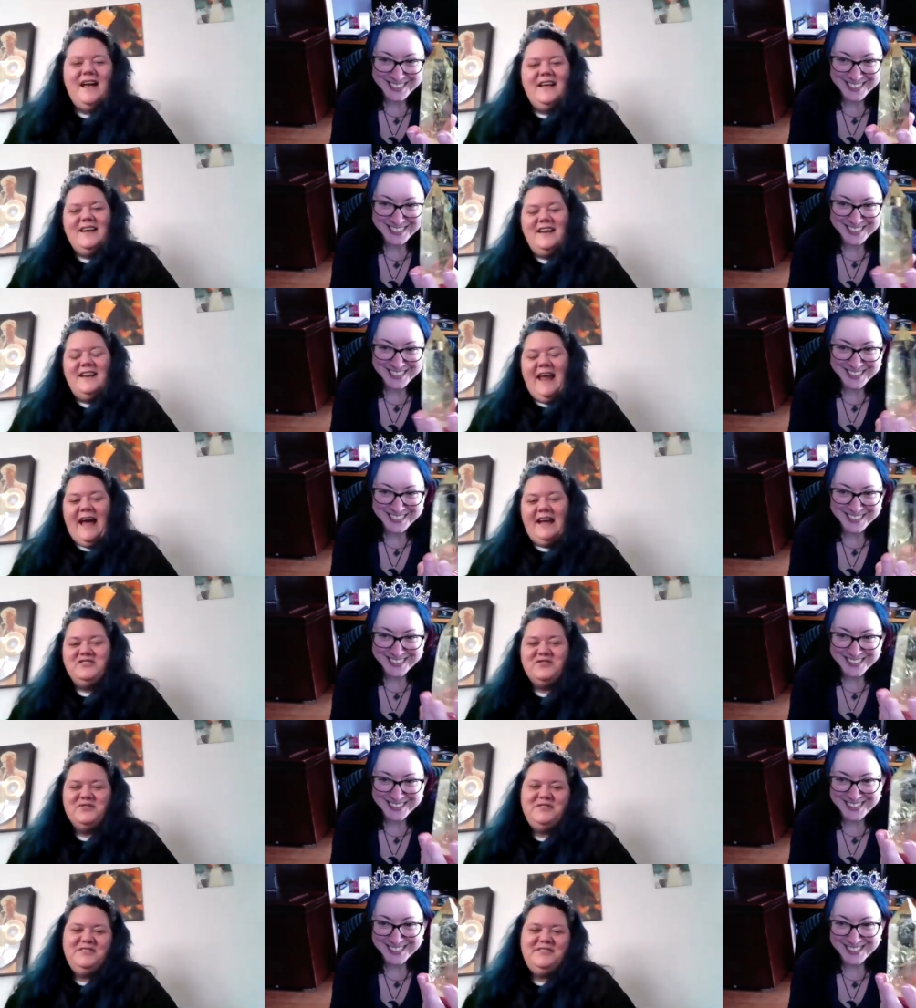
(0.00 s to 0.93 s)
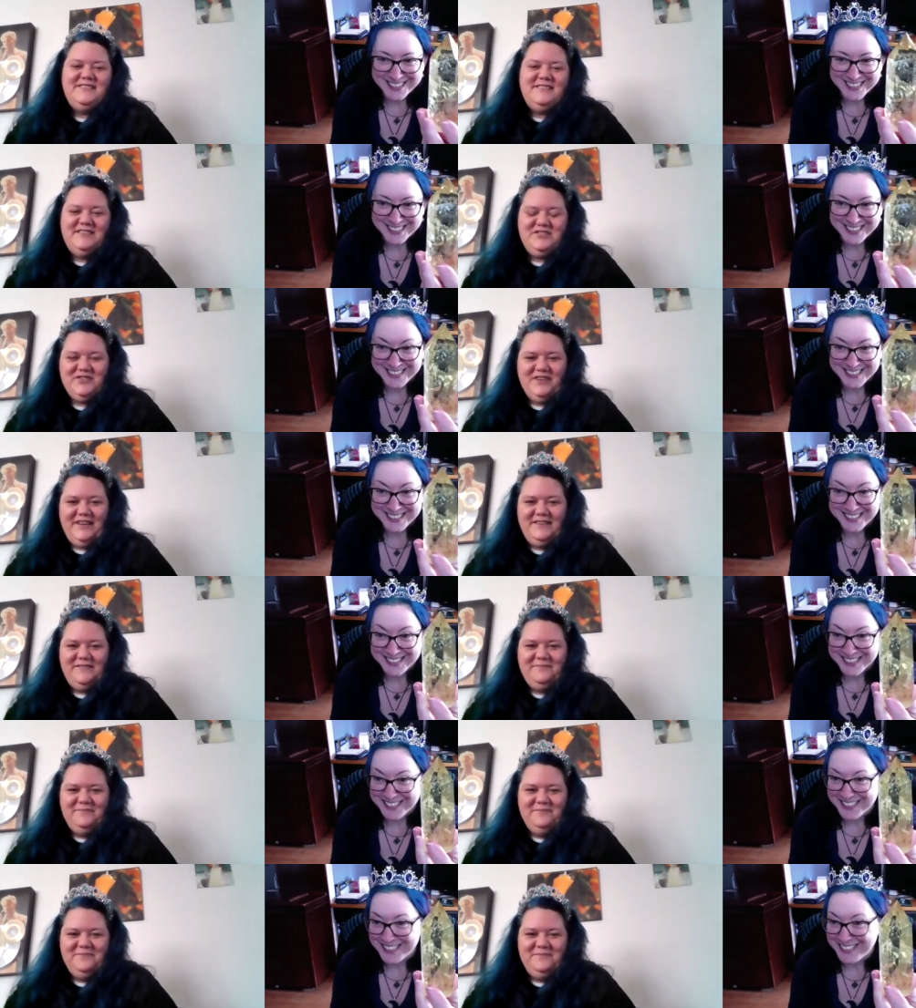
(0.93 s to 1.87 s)
Speaker 1: Natural
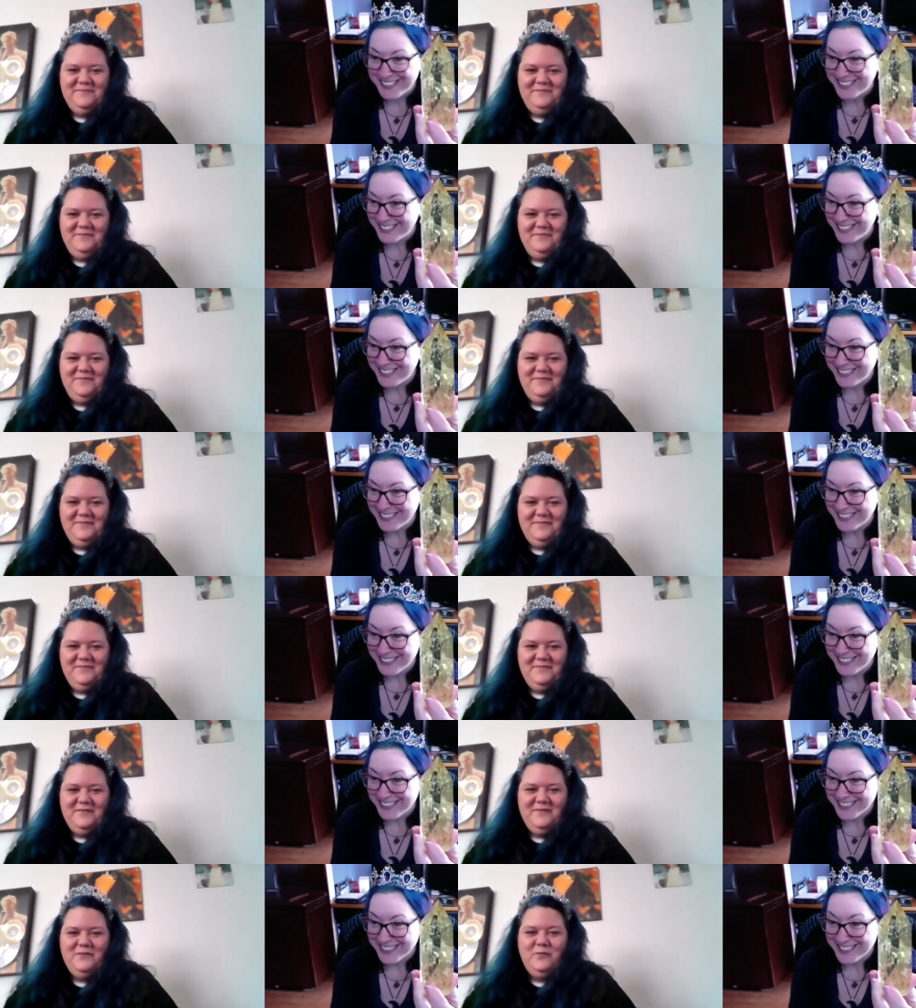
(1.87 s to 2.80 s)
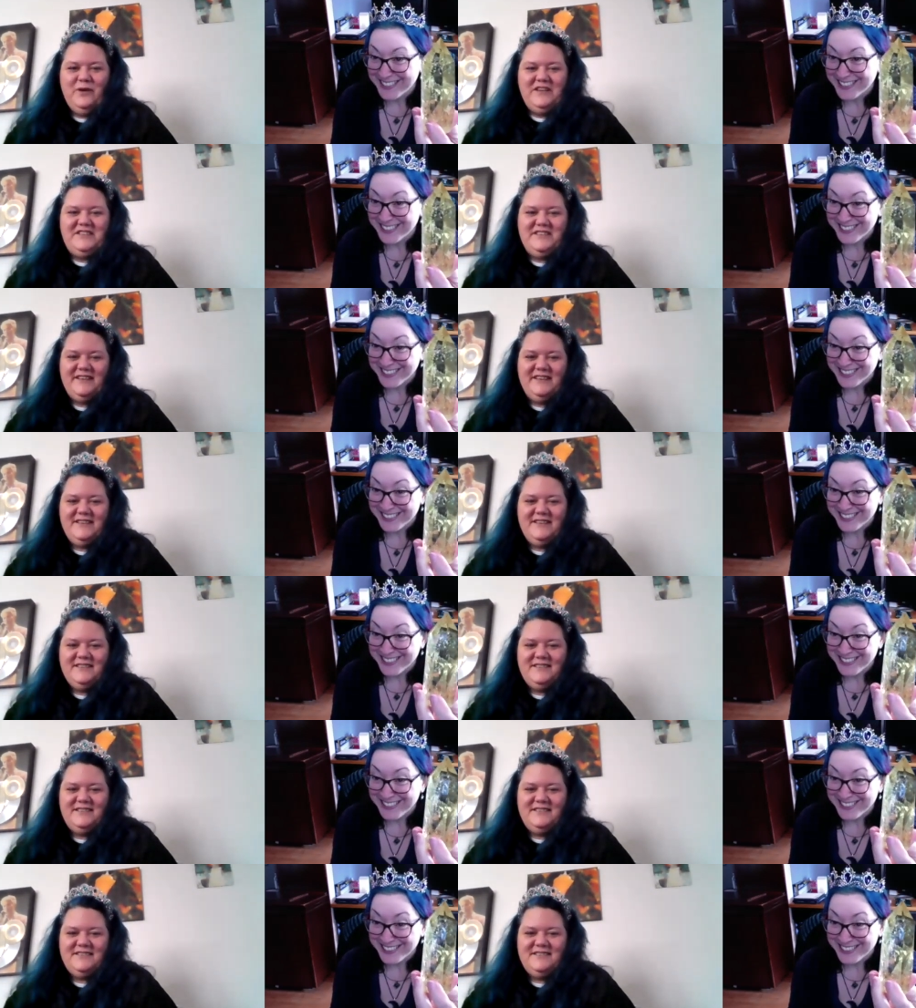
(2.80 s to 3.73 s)
citrine, which
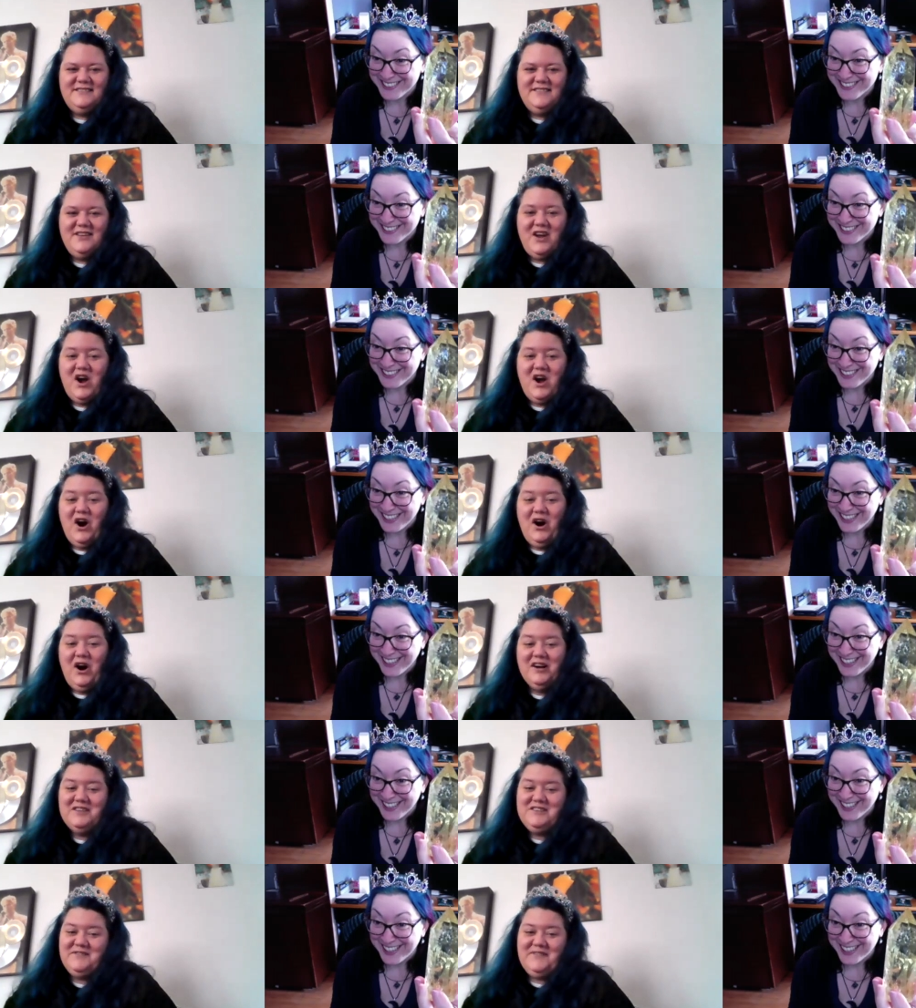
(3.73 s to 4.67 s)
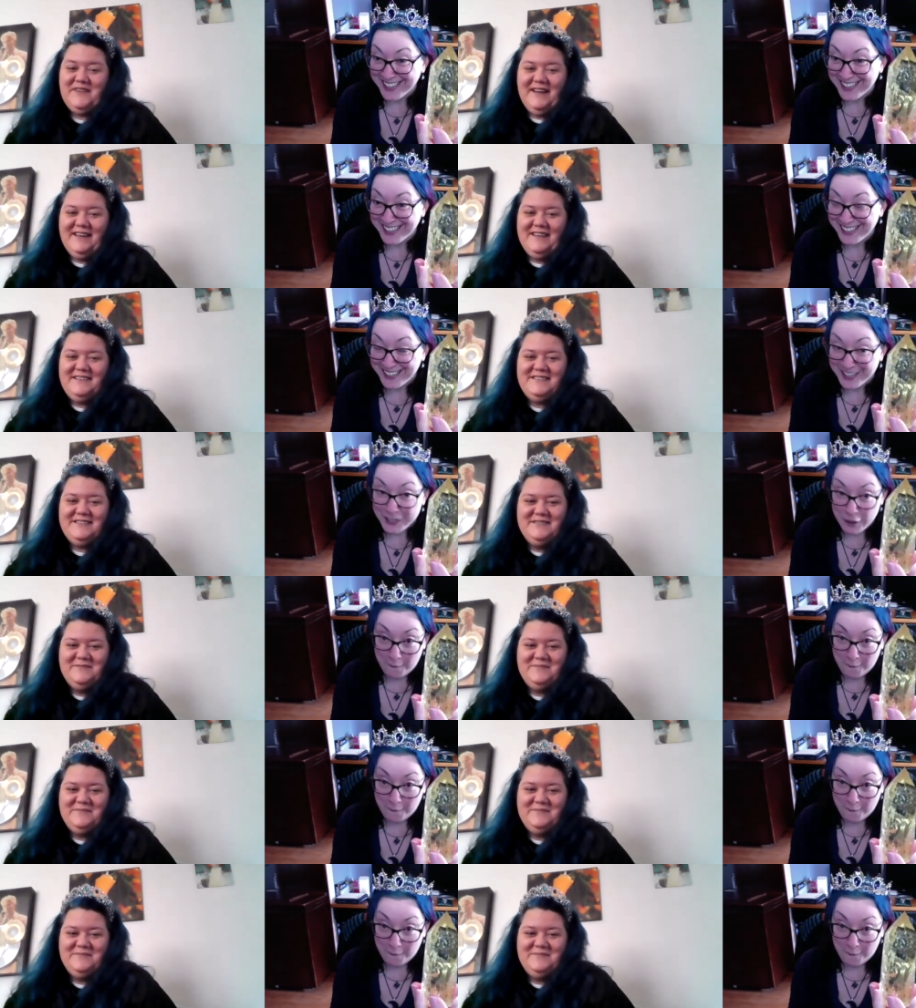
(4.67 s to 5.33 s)
is hard to find.